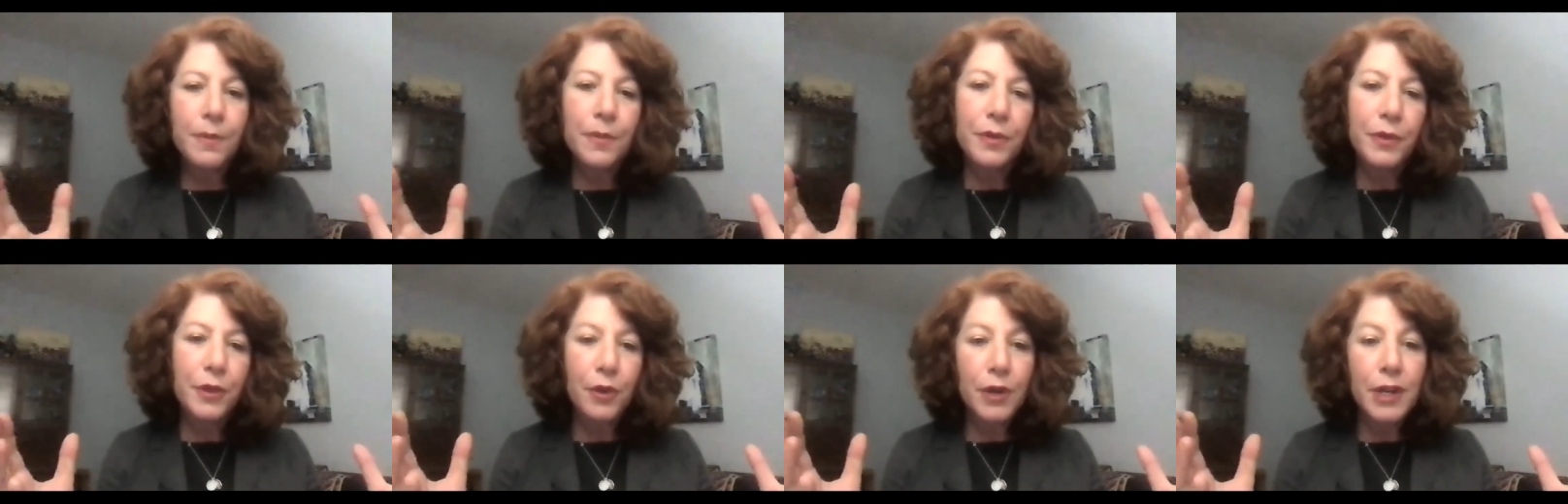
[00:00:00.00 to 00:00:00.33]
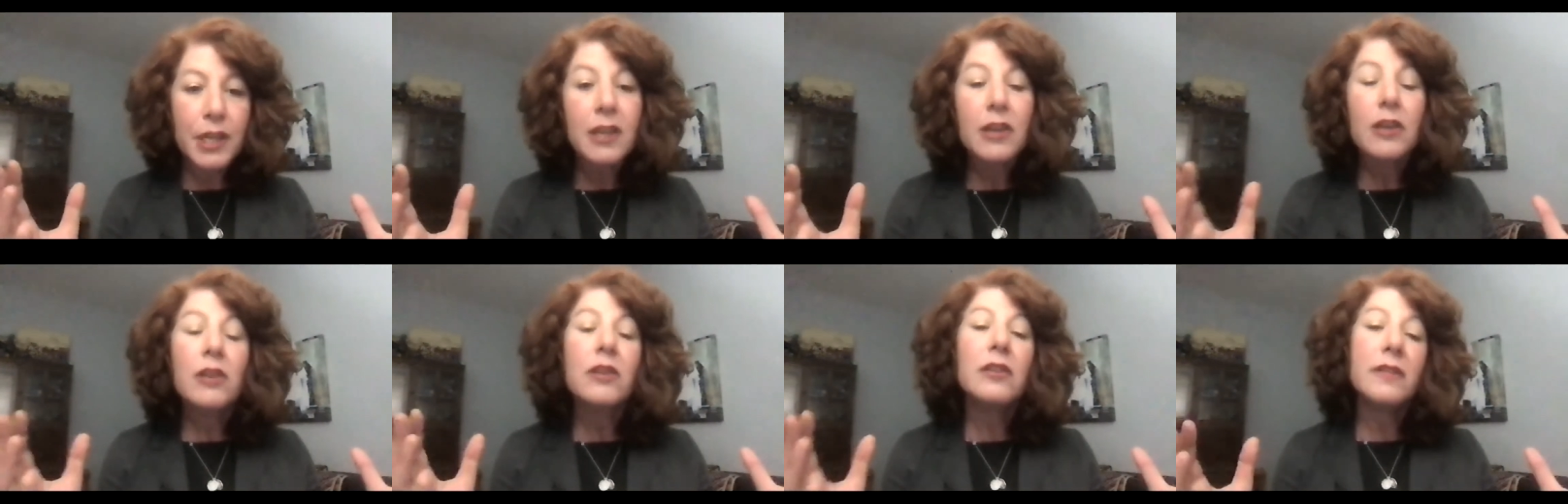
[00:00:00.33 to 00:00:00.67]
30
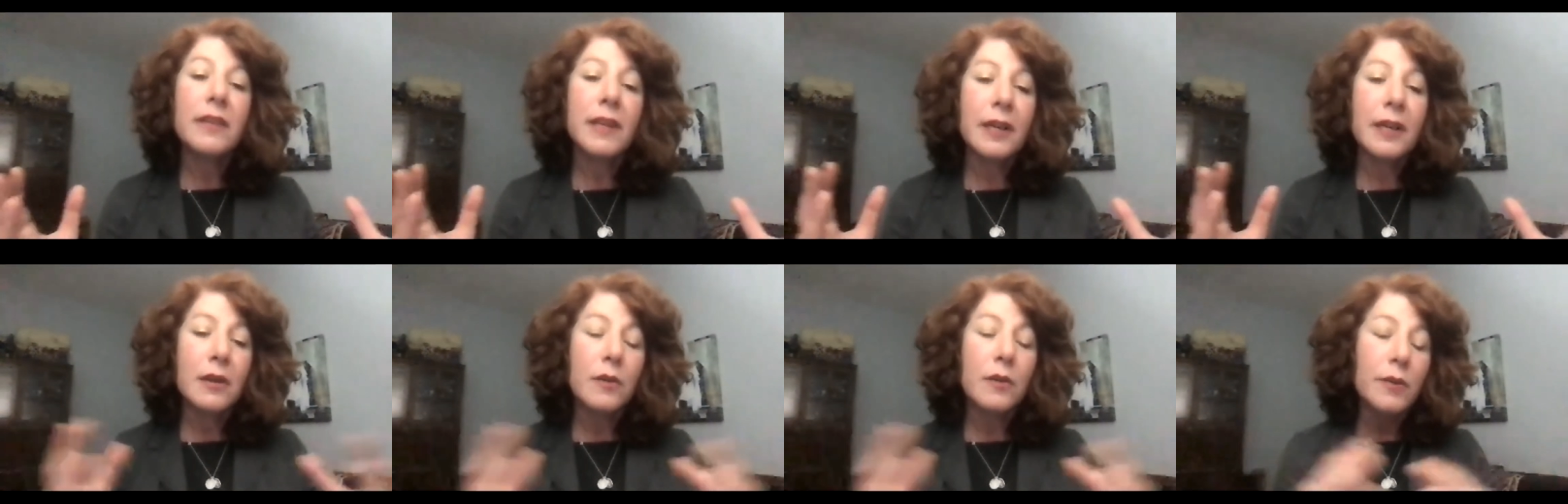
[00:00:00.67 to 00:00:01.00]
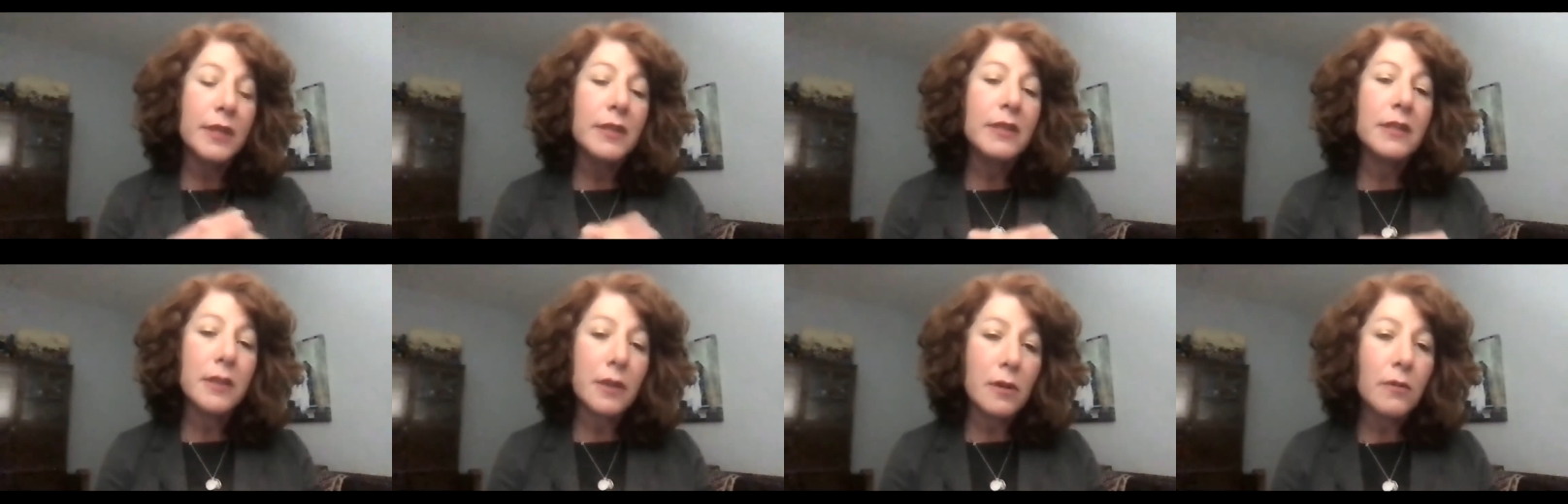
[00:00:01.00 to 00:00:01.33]
years later we
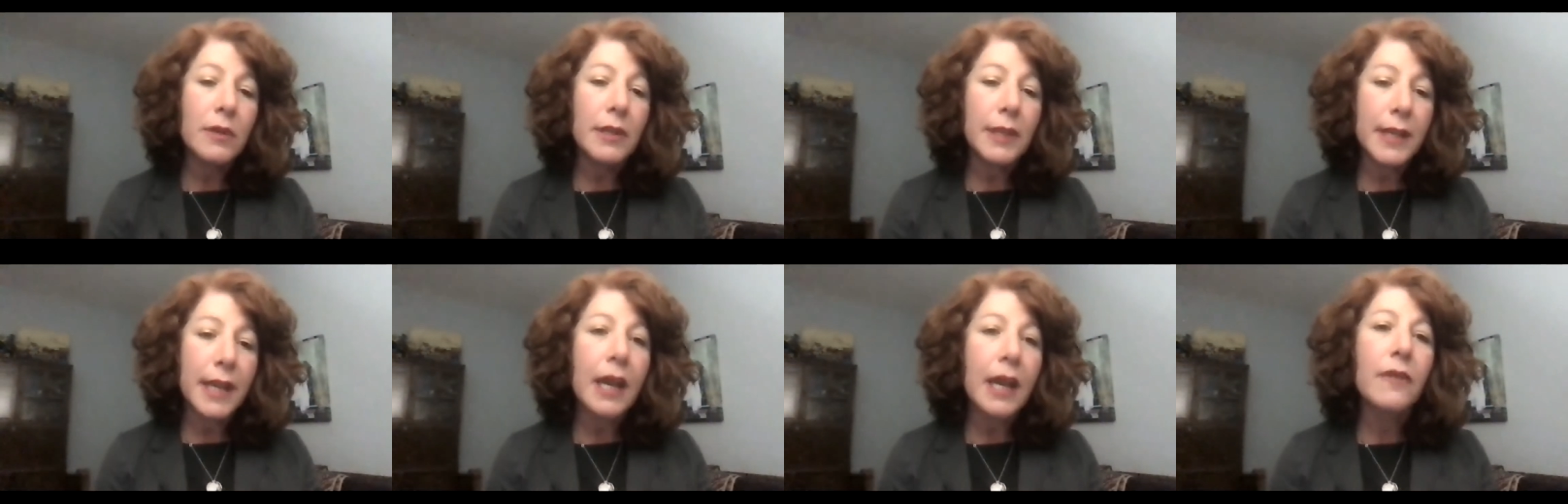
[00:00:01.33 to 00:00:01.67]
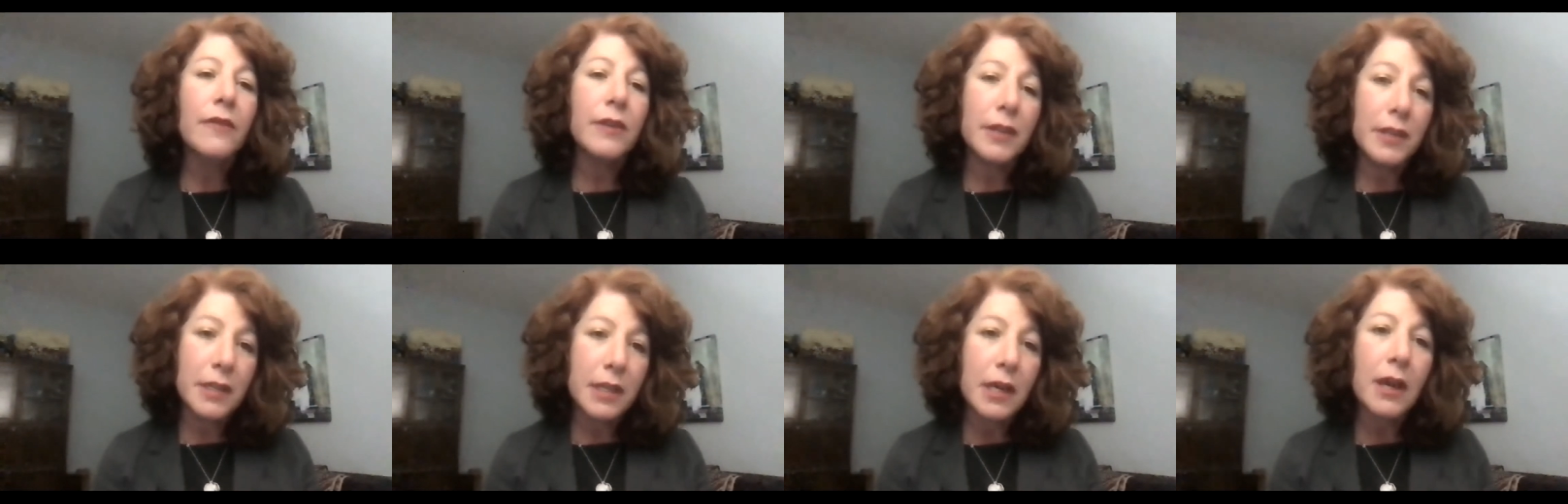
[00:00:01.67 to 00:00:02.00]
still really
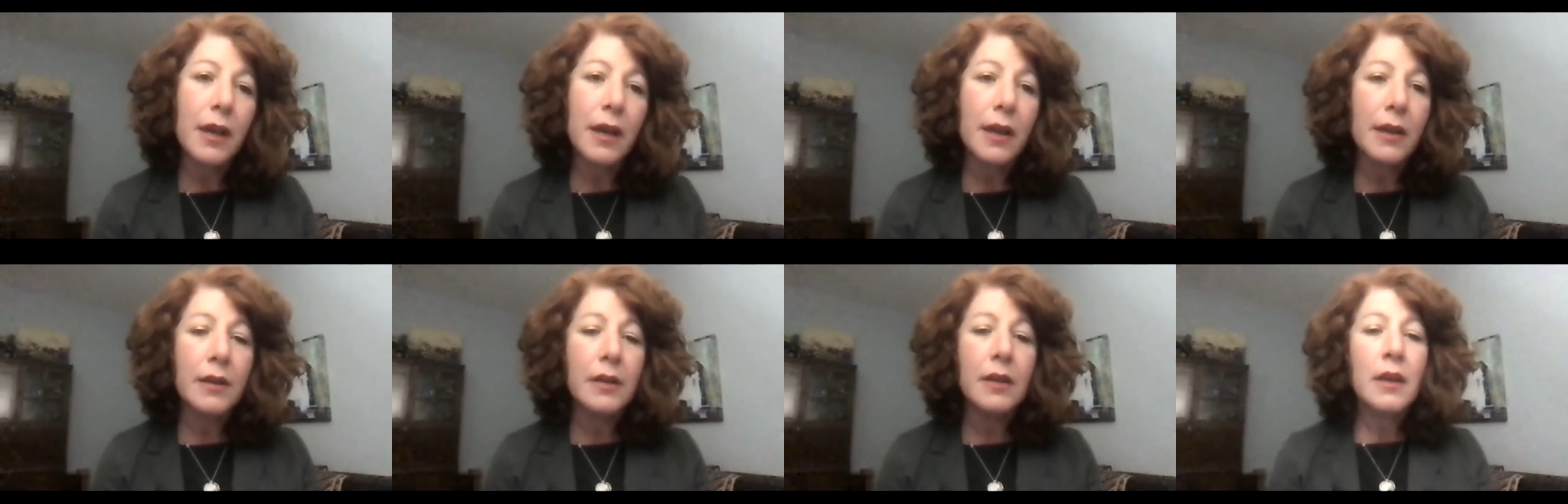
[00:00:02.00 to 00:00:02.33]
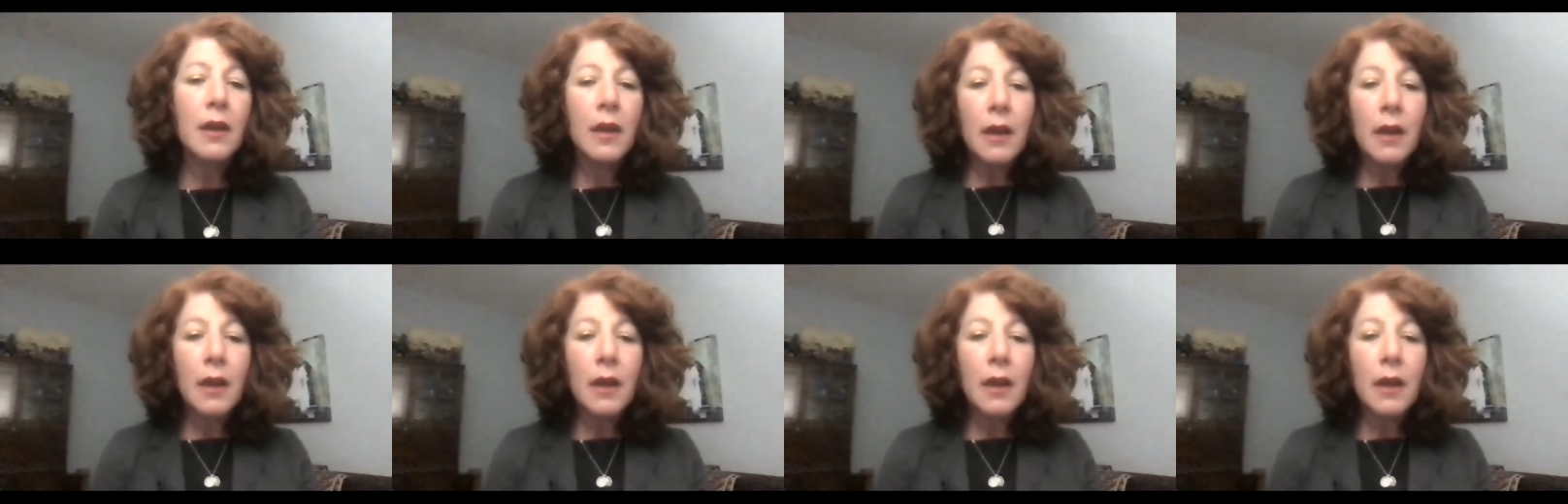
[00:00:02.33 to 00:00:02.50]
haven't done